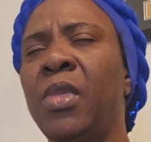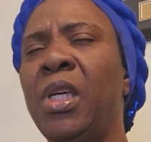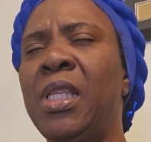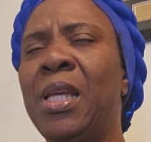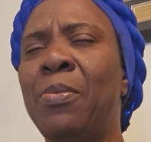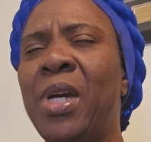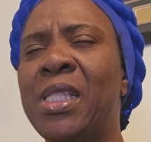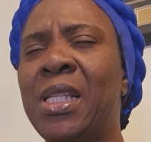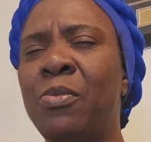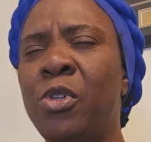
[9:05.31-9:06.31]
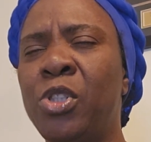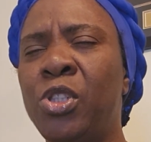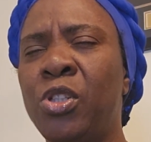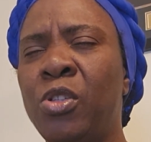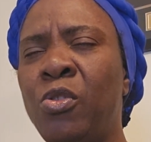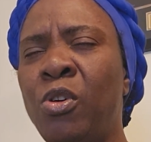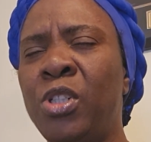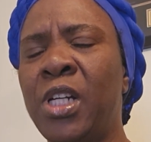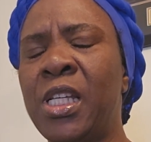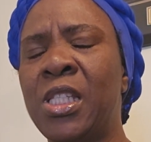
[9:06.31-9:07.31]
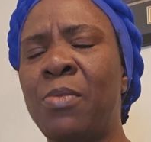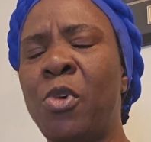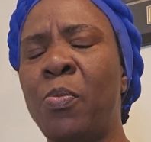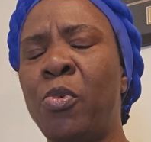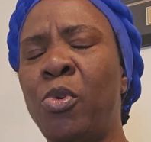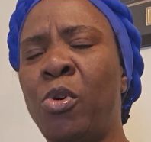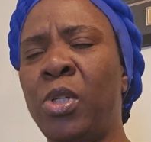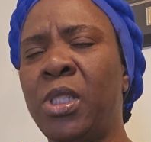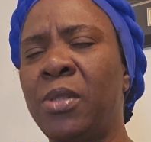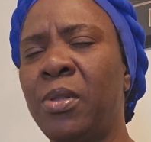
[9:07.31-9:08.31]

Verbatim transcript: In the mighty name of Jesus, Lord, raise them up, O Lord.